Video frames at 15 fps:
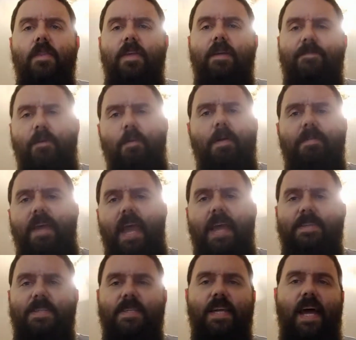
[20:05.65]
the affirmative
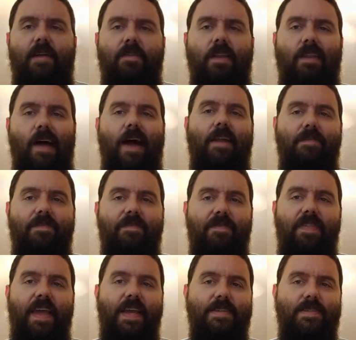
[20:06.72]
case is going to have a lot of
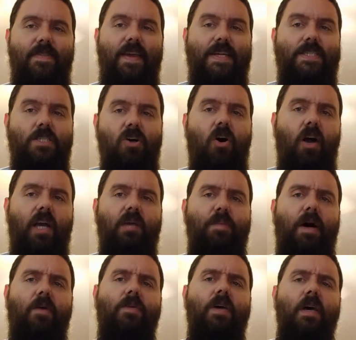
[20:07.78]
things that they talk
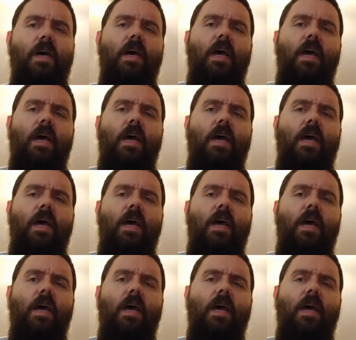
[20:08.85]
about,